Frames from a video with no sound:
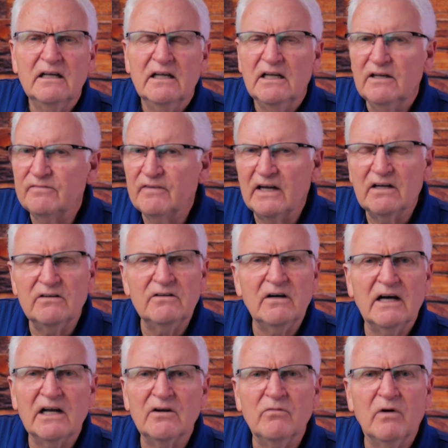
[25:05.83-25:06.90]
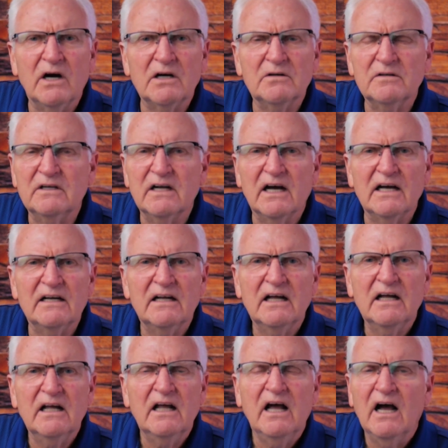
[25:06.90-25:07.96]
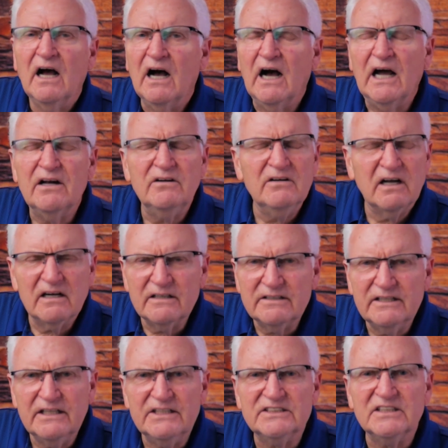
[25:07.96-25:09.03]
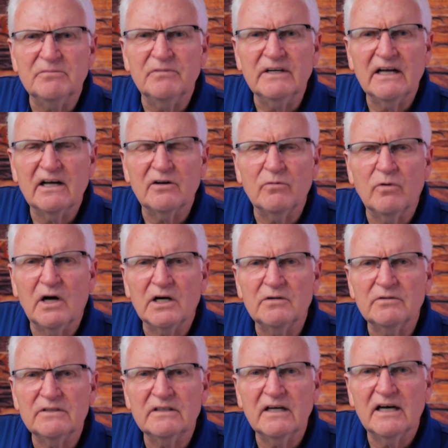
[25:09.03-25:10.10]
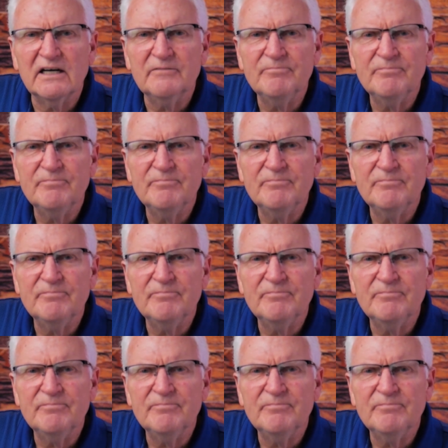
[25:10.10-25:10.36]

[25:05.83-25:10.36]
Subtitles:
If I don't know how to walk with God, I don't know how to teach someone how to walk with God.